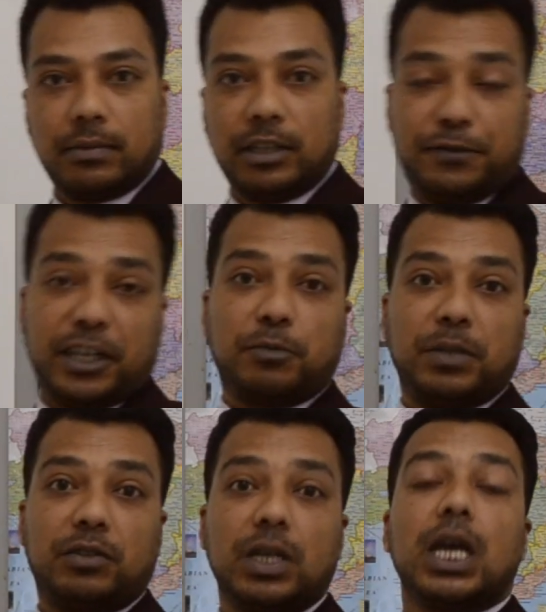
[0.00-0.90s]
Defects
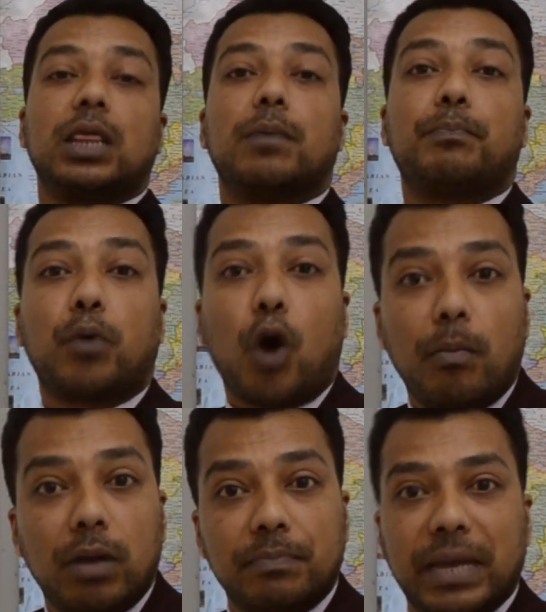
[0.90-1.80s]
means the
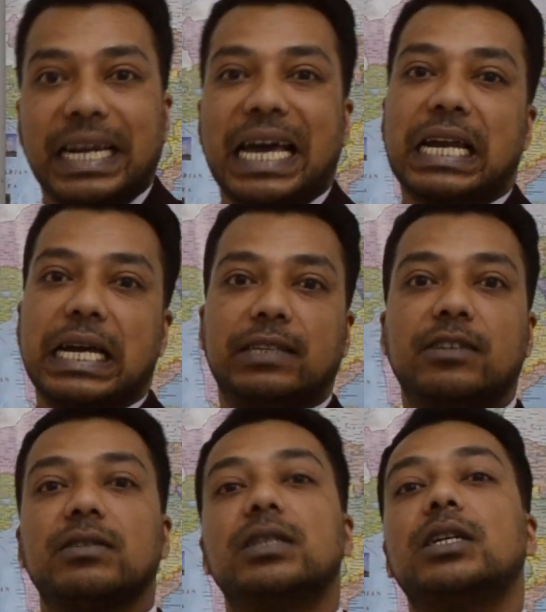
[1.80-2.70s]
problem that
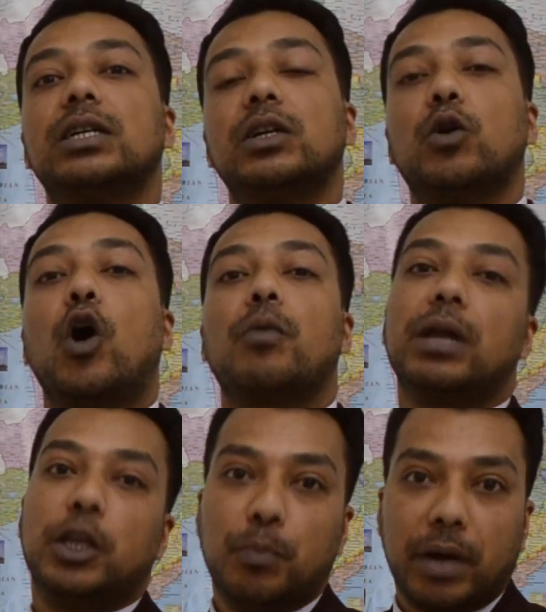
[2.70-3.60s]
arises in a
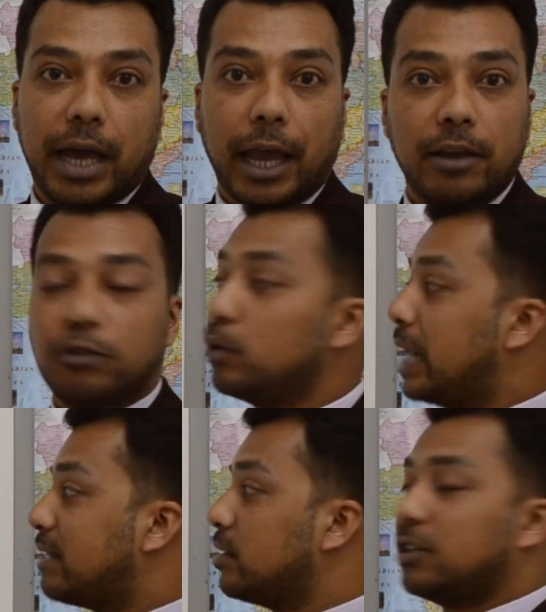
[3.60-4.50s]
normal human eye is known
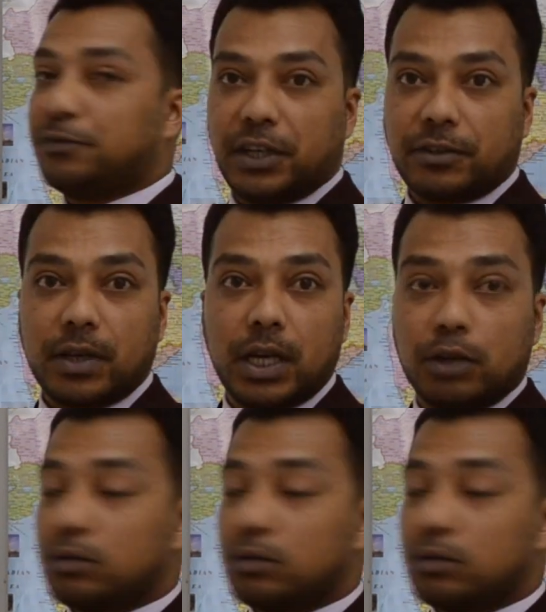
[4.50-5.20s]
as a defect.